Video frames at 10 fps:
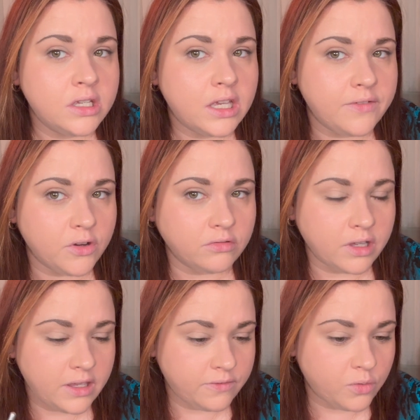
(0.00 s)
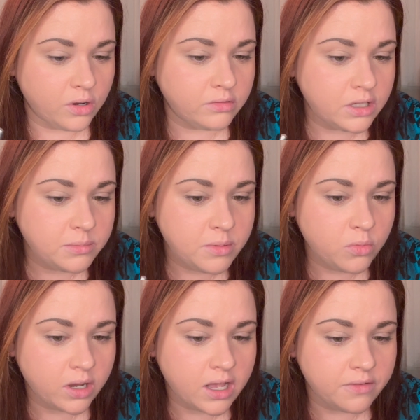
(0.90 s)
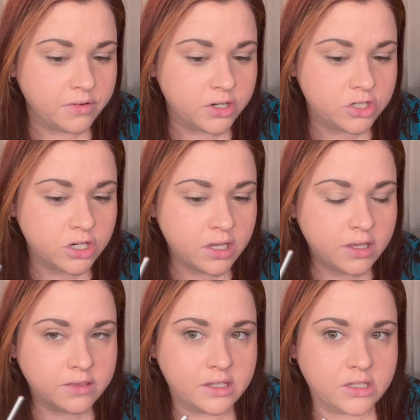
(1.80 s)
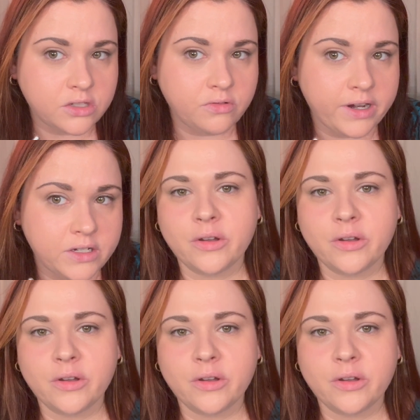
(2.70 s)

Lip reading: If you're looking for a little bit more coverage, this is great.